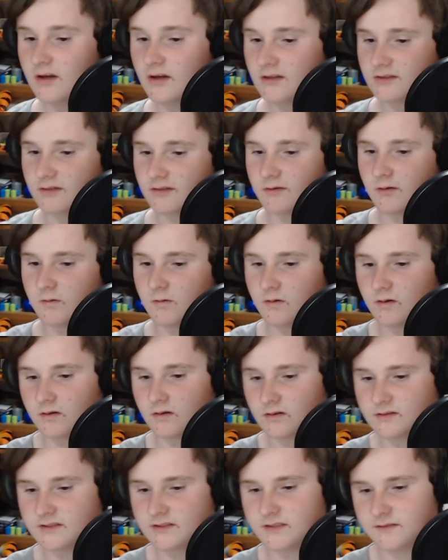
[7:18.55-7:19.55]
So we're doing
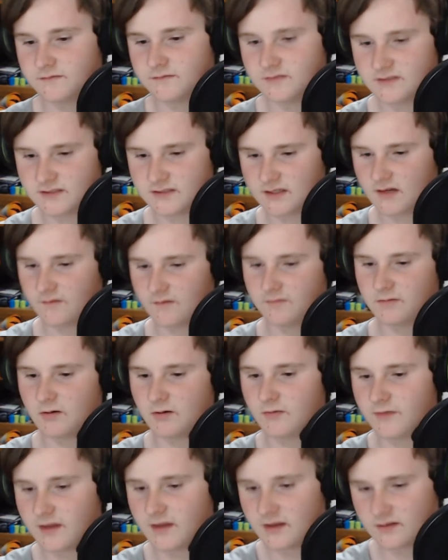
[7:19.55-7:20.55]
lots of different stuff. But I
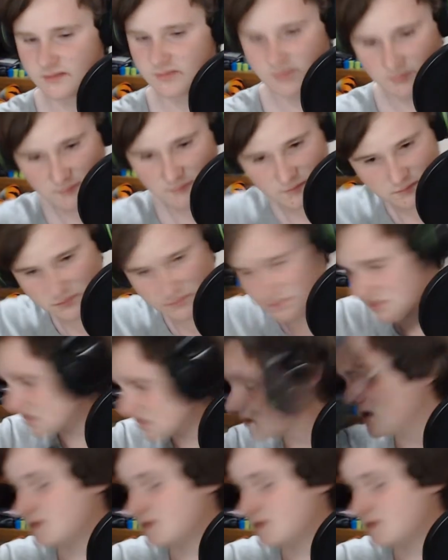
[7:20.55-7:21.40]
want to thank you guys so much for watching.